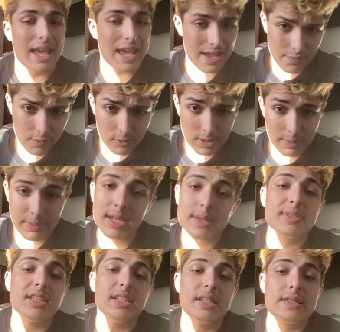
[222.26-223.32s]
Hi everyone, my name
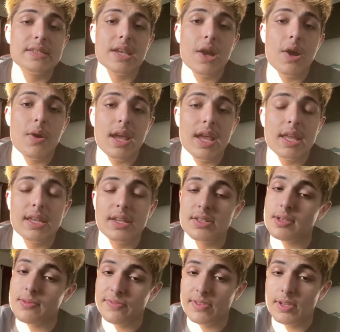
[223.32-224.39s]
is Elisio, and
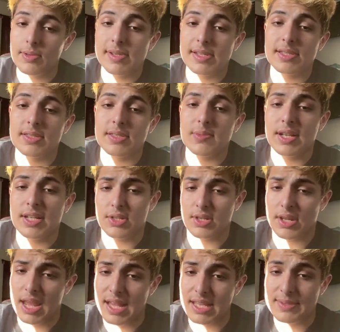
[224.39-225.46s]
here's a few reasons why you
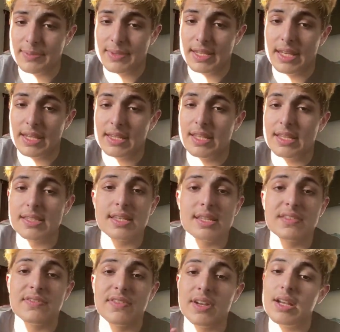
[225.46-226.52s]
should cast me. This
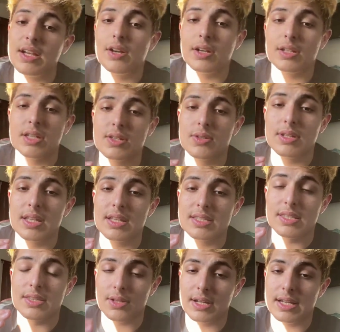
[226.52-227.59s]
is very hard to do this
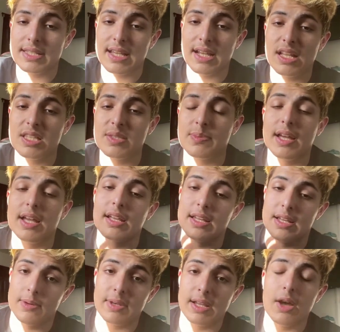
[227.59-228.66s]
in 30 seconds, but
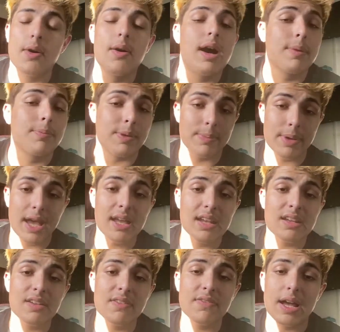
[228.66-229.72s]
here we go. I'm
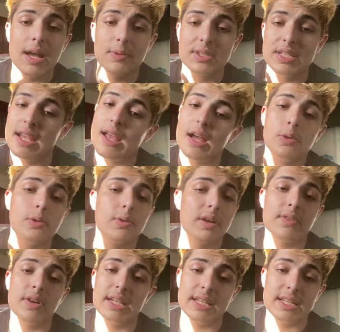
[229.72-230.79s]
competitive, I will take out
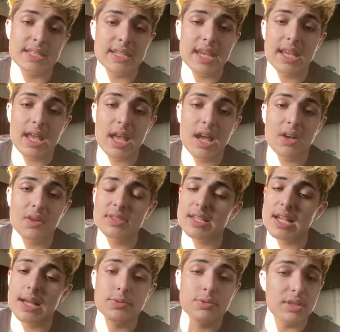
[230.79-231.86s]
whoever I need to take out,
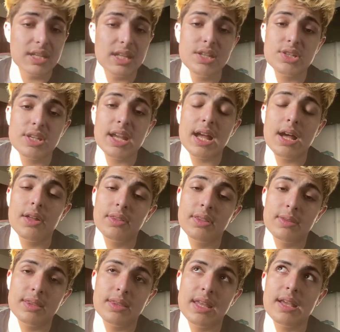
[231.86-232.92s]
I'm strategic, I'll
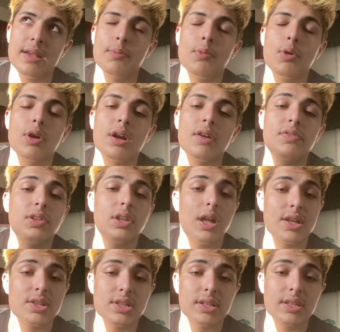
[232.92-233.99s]
think more of
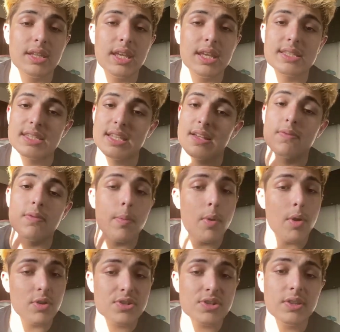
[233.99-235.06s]
logically instead of
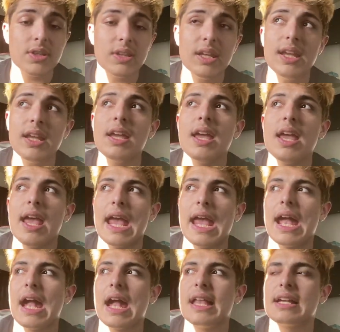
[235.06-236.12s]
emotionally,
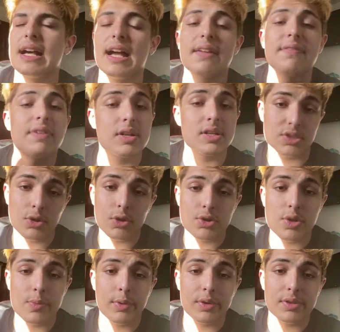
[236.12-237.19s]
and I'm very
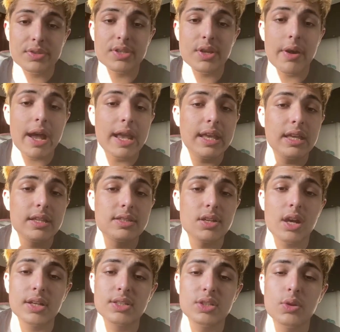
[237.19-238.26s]
sociable, so I can
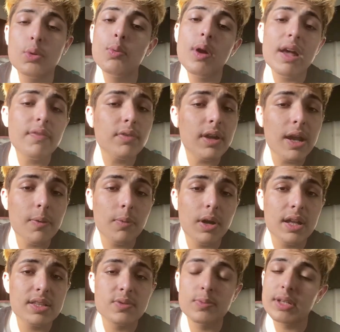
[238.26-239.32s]
talk to whoever I
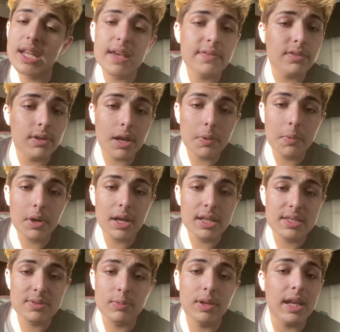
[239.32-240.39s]
want, whenever I
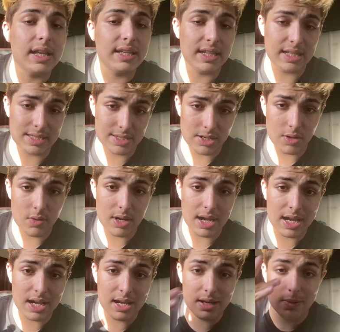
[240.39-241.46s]
want, when I need to,
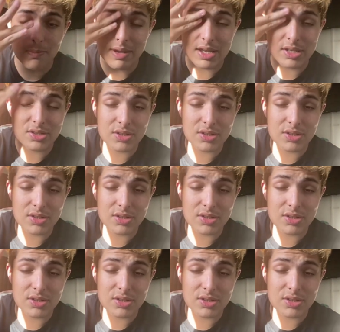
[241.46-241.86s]
and make